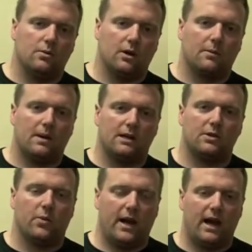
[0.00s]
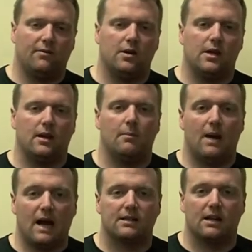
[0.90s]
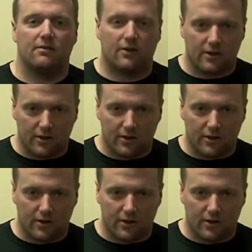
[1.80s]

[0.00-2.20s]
work capacity right after you did a max effort